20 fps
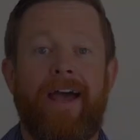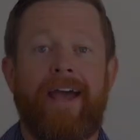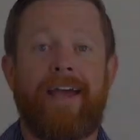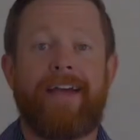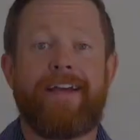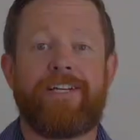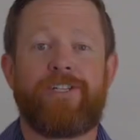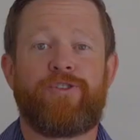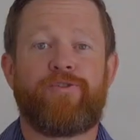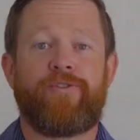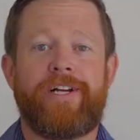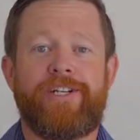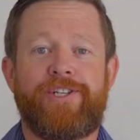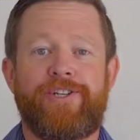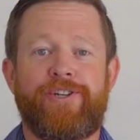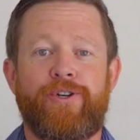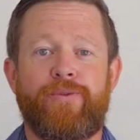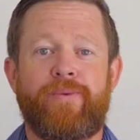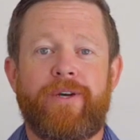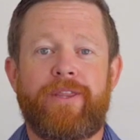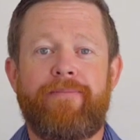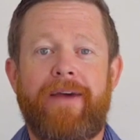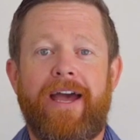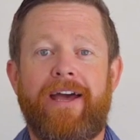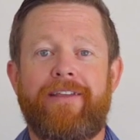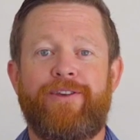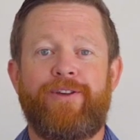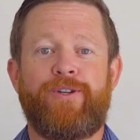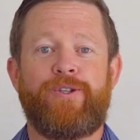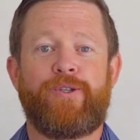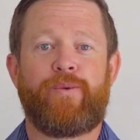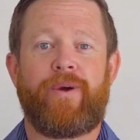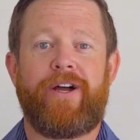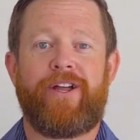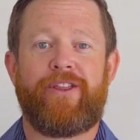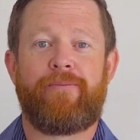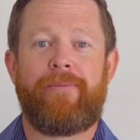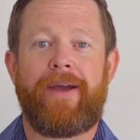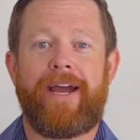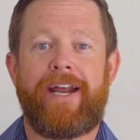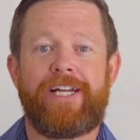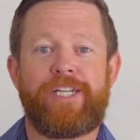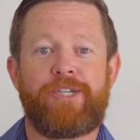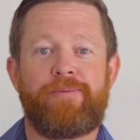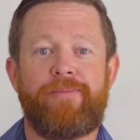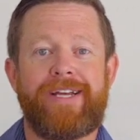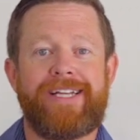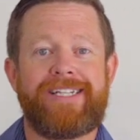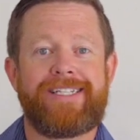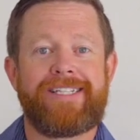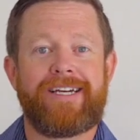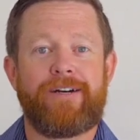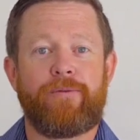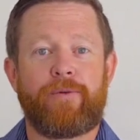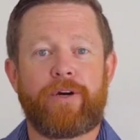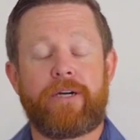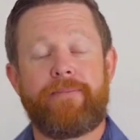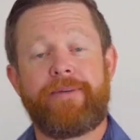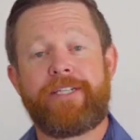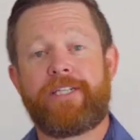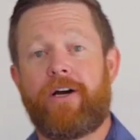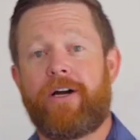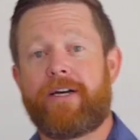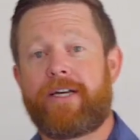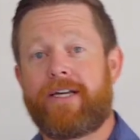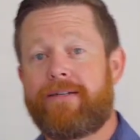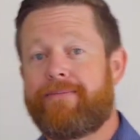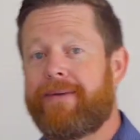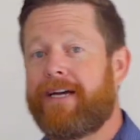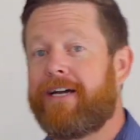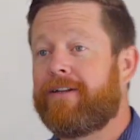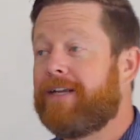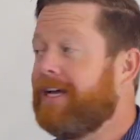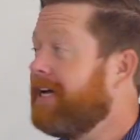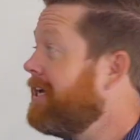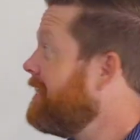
Hey, it's Richard with Matthews Wealth Management. We're going to be talking about